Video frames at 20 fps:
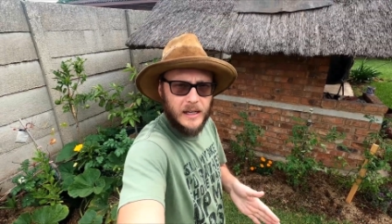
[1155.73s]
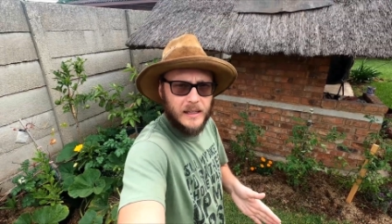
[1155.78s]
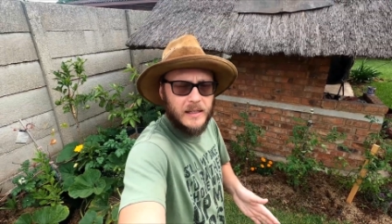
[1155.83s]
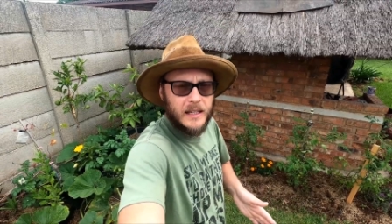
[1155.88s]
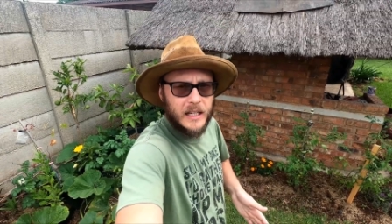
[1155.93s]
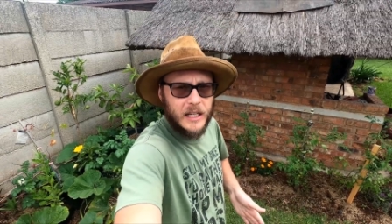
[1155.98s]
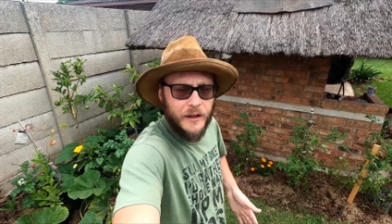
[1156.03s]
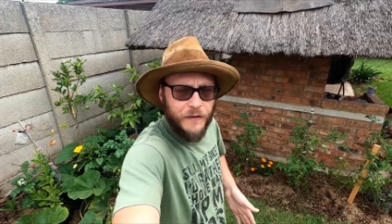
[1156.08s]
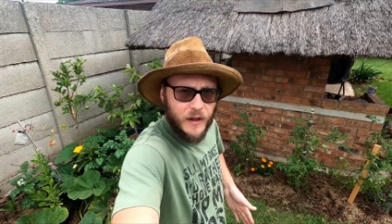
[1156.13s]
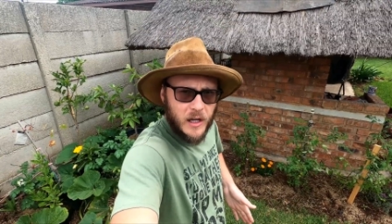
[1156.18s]
a
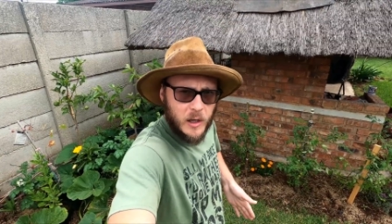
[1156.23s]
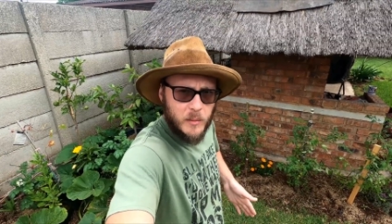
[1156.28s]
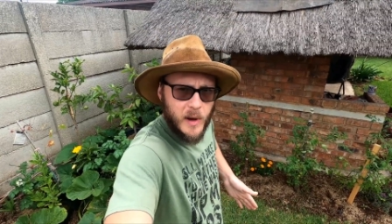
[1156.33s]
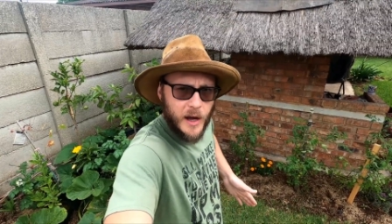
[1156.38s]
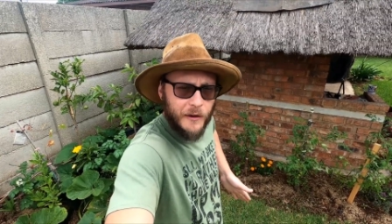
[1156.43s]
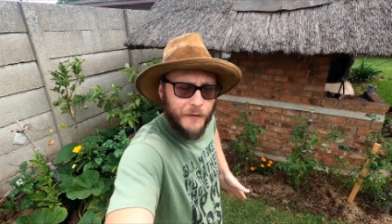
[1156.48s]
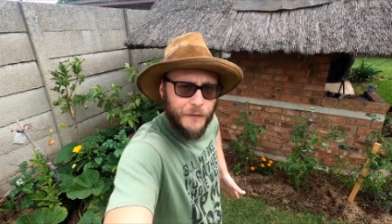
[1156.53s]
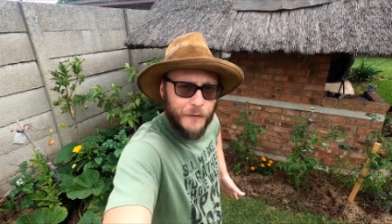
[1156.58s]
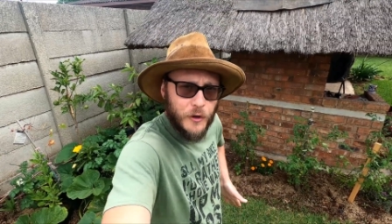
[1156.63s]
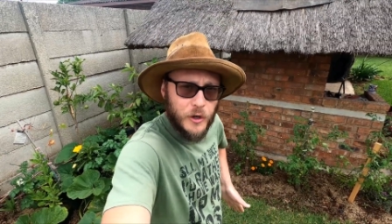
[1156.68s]
significant
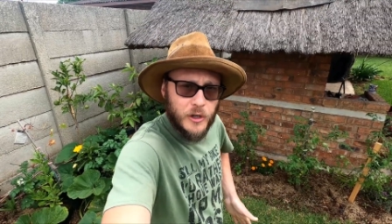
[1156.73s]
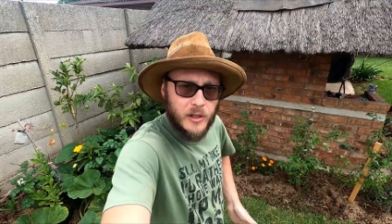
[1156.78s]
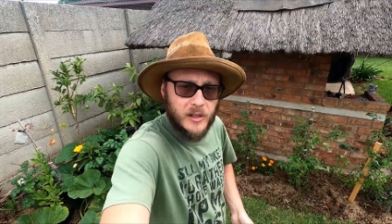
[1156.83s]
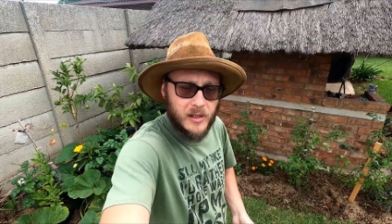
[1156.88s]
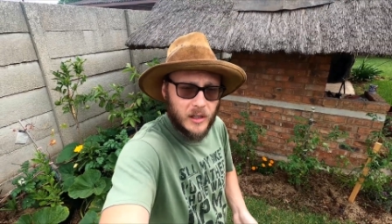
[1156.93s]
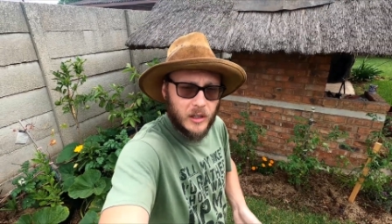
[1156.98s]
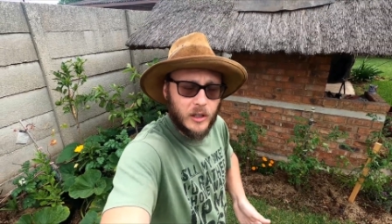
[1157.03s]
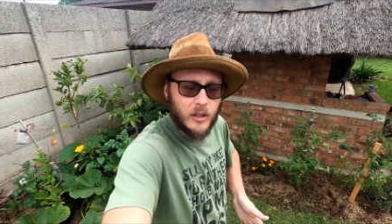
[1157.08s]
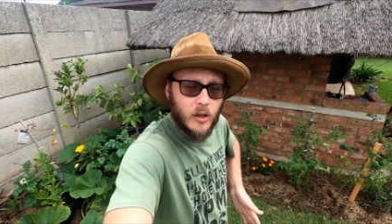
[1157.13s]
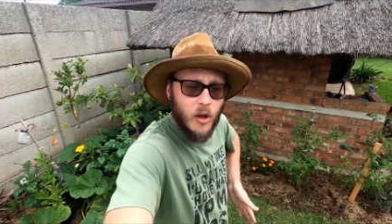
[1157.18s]
amount of fruit
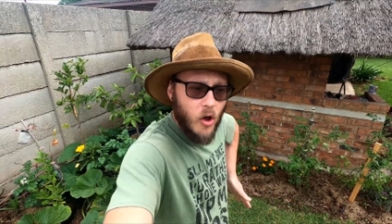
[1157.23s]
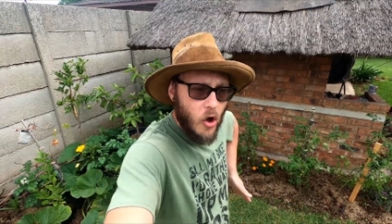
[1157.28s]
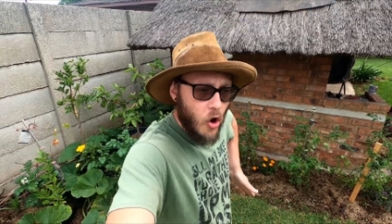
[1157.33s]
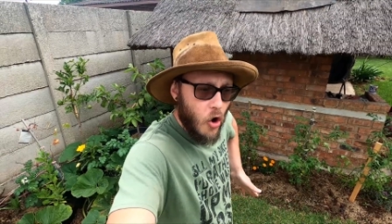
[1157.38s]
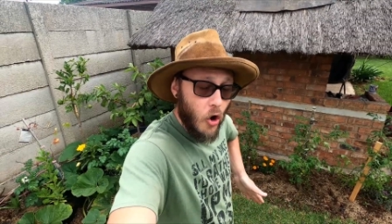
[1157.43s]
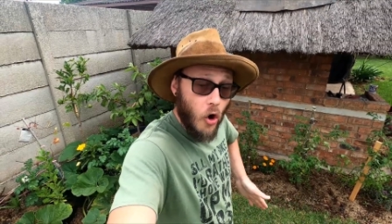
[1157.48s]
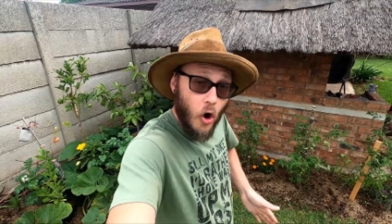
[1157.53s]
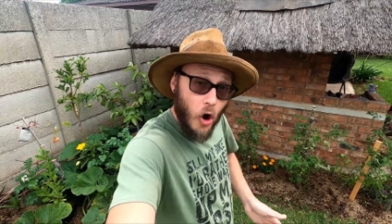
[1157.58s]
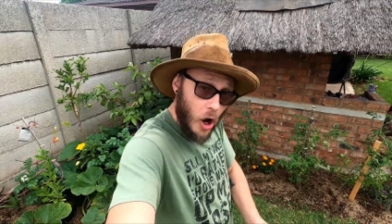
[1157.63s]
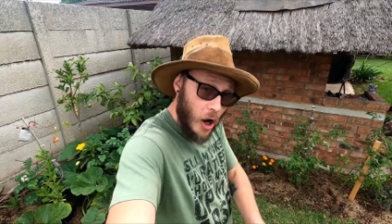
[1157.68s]
still
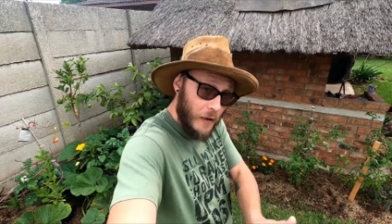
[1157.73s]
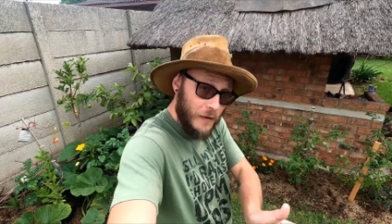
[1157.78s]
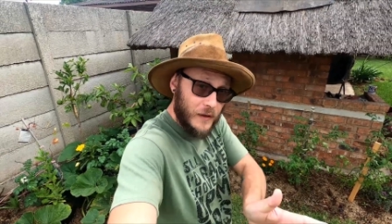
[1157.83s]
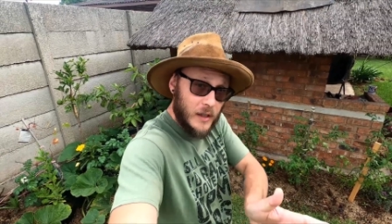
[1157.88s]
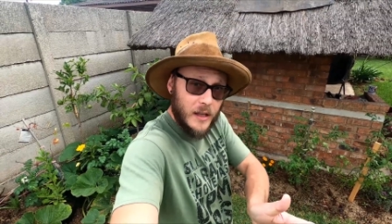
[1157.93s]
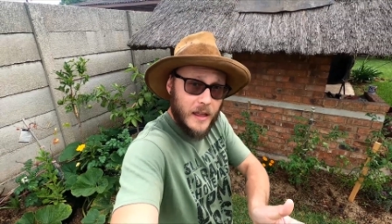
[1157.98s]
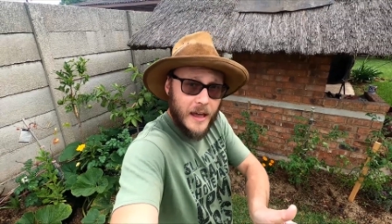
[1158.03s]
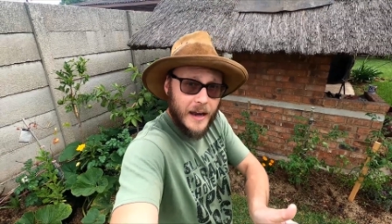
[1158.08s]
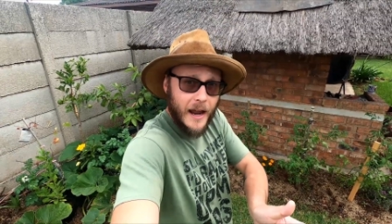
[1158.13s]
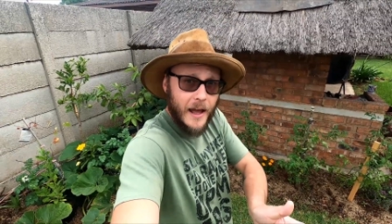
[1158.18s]

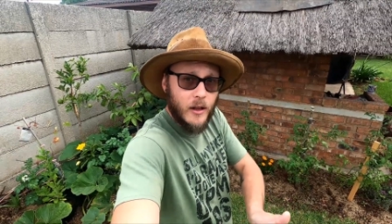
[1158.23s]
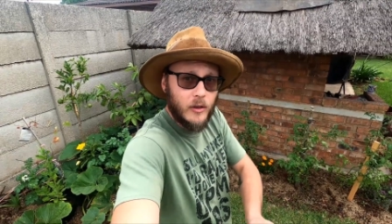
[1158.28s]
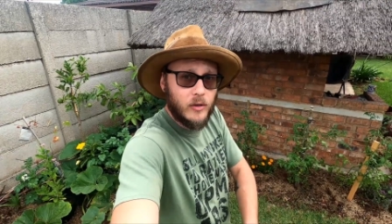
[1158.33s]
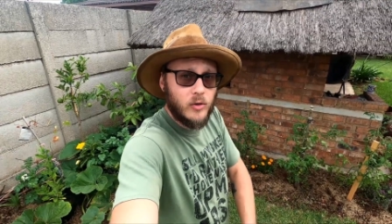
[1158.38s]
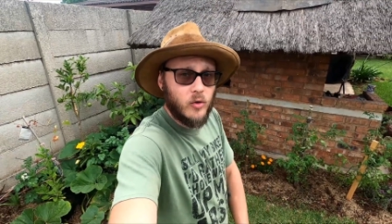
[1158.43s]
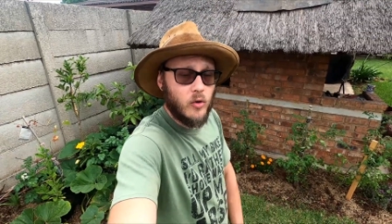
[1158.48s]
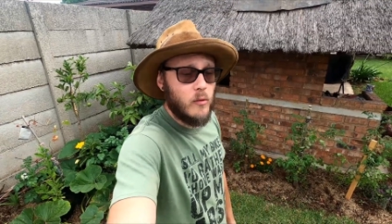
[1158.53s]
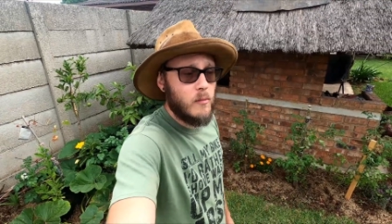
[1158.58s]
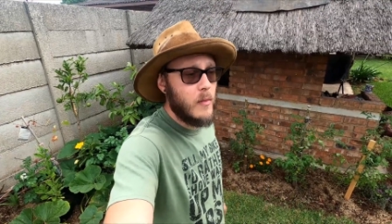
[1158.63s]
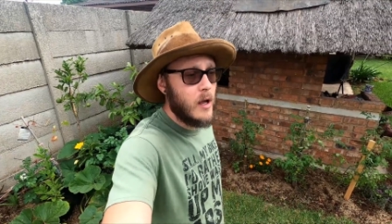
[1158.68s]
after that
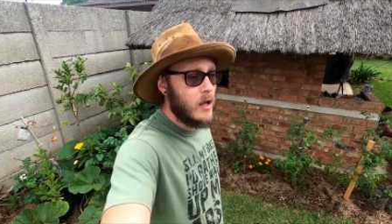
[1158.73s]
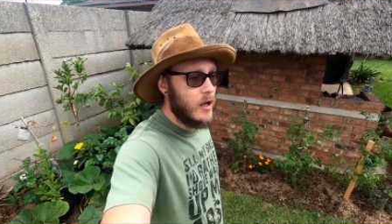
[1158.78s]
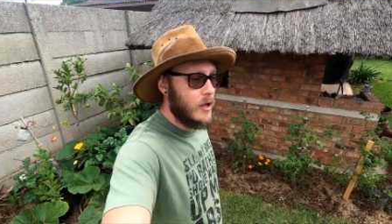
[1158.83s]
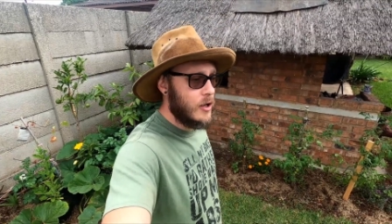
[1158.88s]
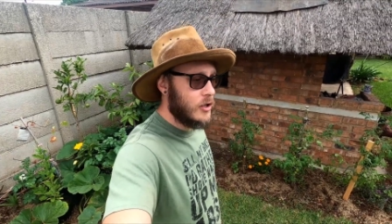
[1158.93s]
hailstorm.